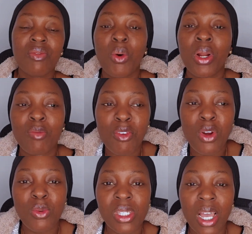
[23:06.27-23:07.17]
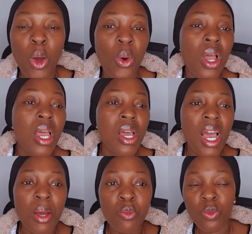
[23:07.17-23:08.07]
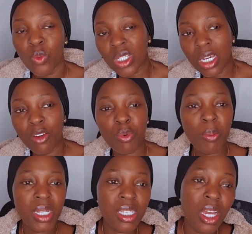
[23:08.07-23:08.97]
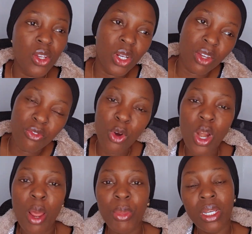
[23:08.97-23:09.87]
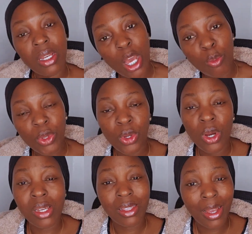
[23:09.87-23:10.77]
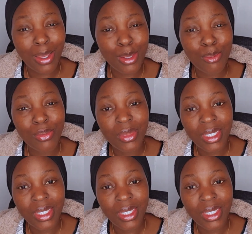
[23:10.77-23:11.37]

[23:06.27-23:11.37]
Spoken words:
In fact, one of my friends was like, "Oh, what sort of property are you looking for? Let me help you." I was like,